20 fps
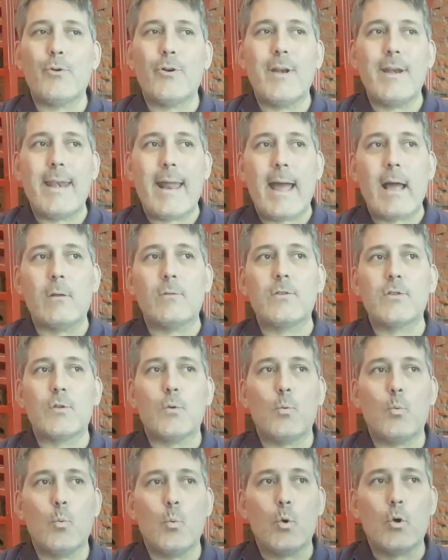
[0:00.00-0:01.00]
pronounce
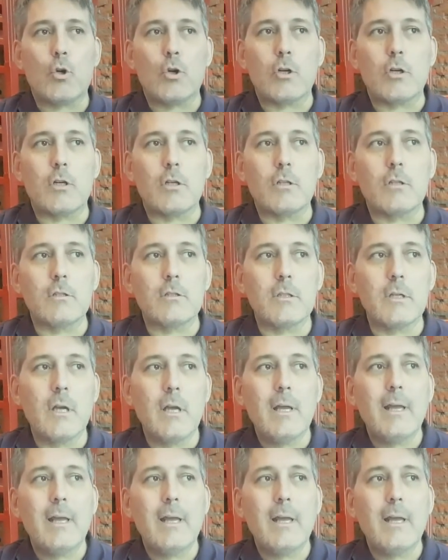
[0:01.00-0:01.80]
a word.